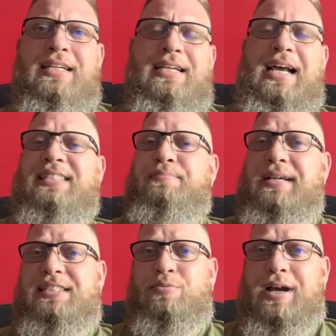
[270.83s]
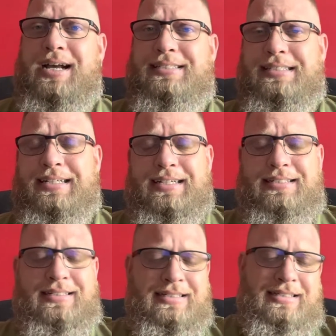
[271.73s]
Has beeswax in
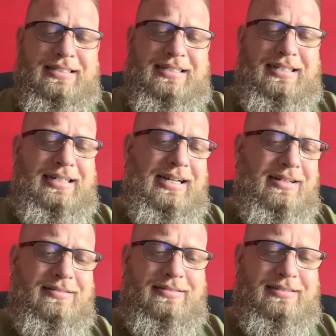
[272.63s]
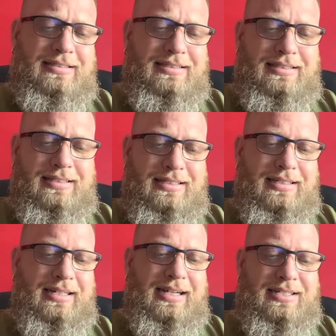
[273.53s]
it. Now,
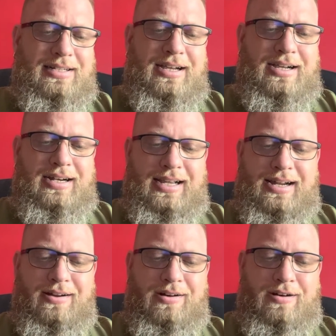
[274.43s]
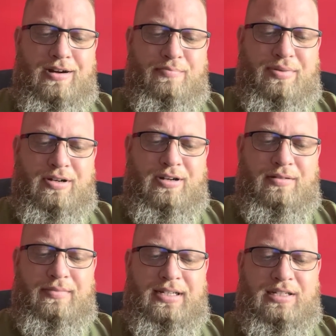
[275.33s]
it's not a hard
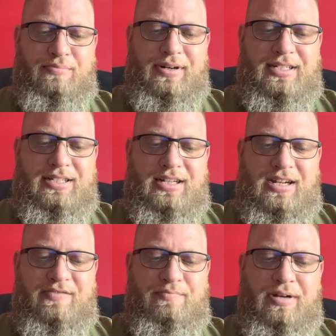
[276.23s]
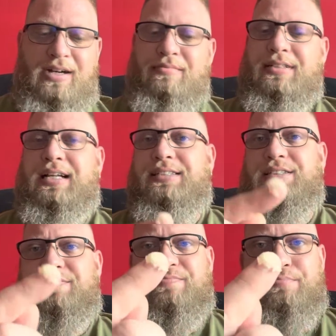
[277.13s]
balm. It's a pretty soft balm. And I
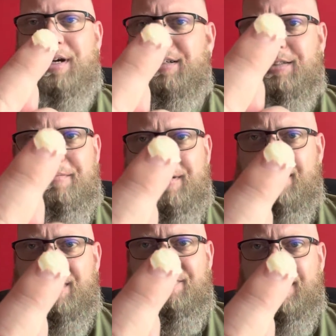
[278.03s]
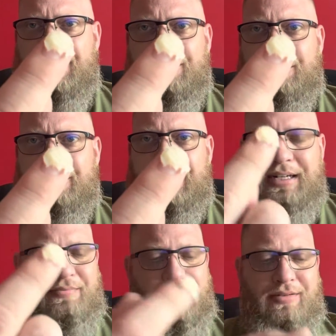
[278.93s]
just barely ran my finger through it and
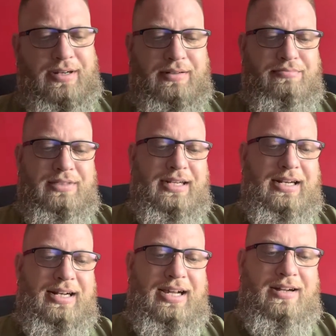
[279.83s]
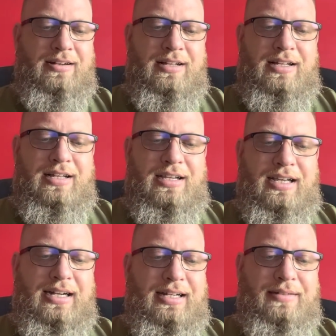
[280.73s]
I'm already digging it out.
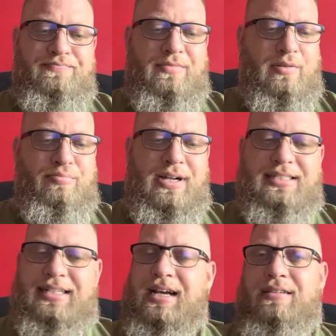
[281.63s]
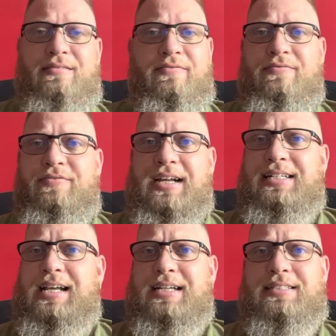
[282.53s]
It breaks down
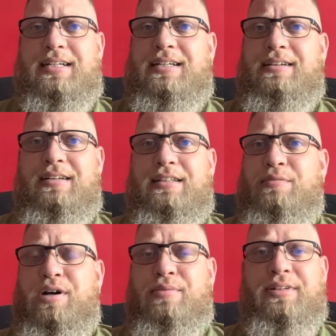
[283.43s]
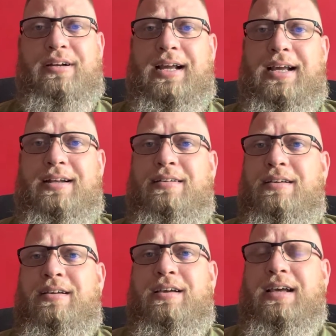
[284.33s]
fantastic in the palm of your hand
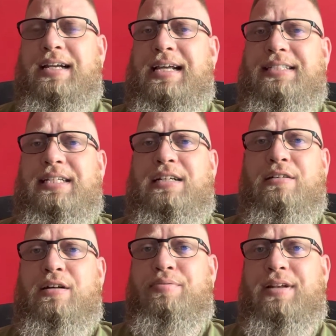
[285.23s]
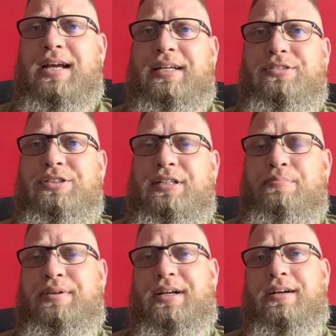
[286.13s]
and easy to apply into your
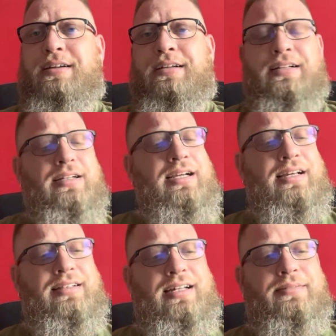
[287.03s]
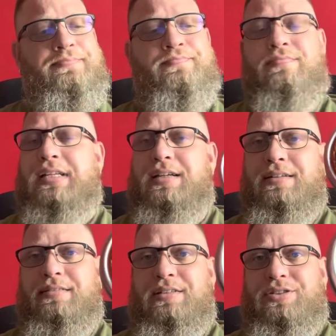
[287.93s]
beard. And then
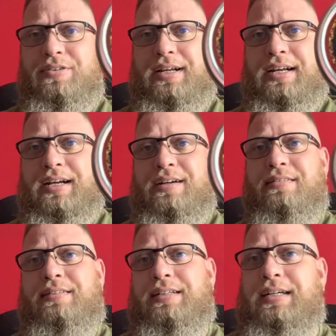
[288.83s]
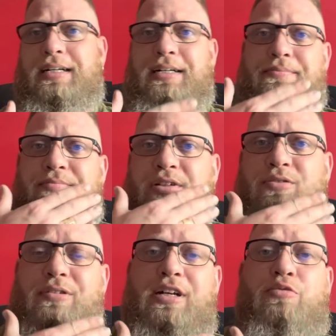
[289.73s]
this right here uh,
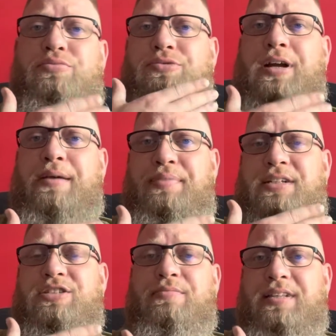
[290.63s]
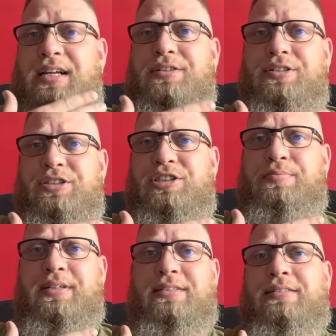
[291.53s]
will help trap in some of that
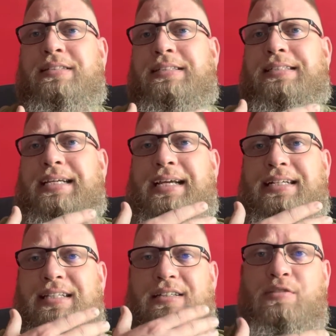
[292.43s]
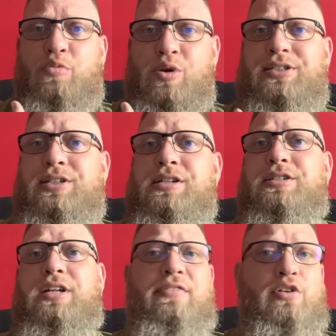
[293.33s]
nourishment and the
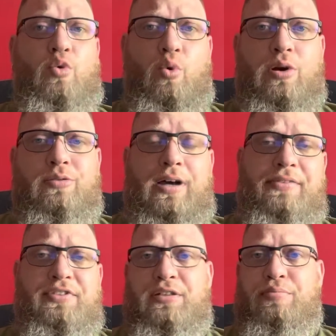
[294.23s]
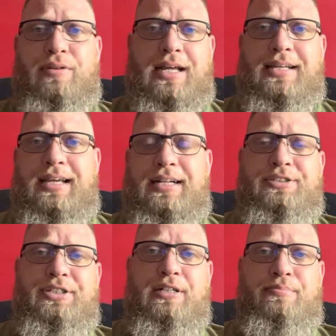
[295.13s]
moistness of the oil after you apply that
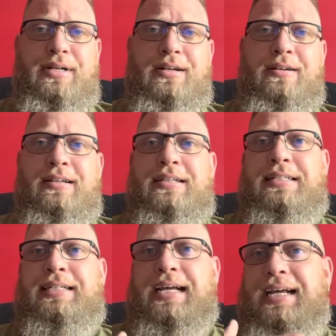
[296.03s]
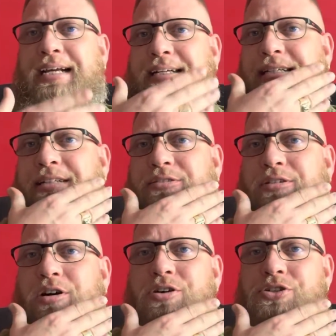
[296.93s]
to your beard. And
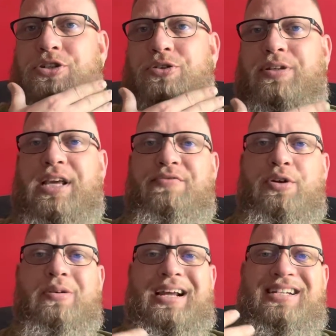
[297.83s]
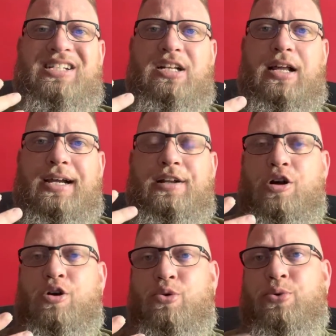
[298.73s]
it'll also give you a slight
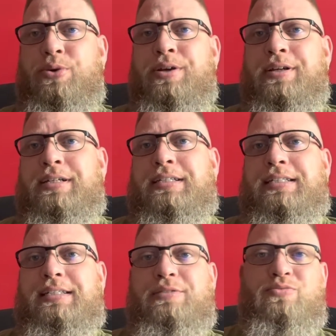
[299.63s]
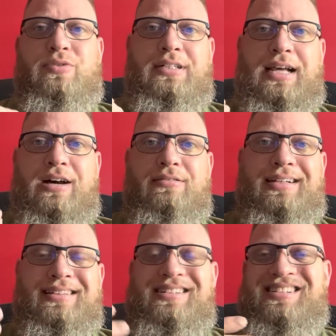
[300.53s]
hold when out
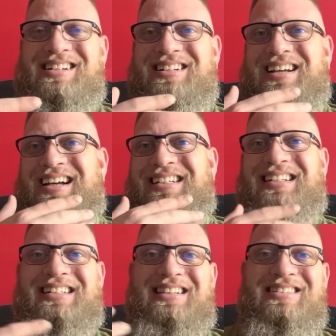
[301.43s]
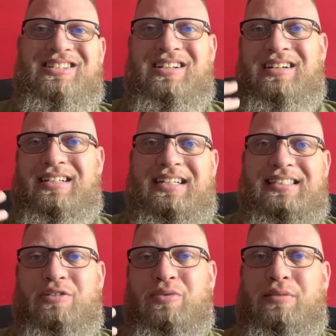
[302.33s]
in the sunlight and in the sun, you
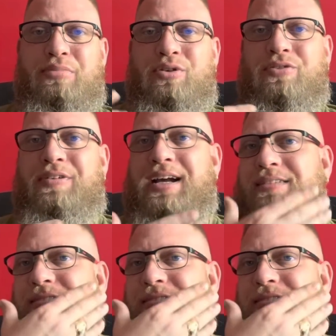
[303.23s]
got the wind blowing around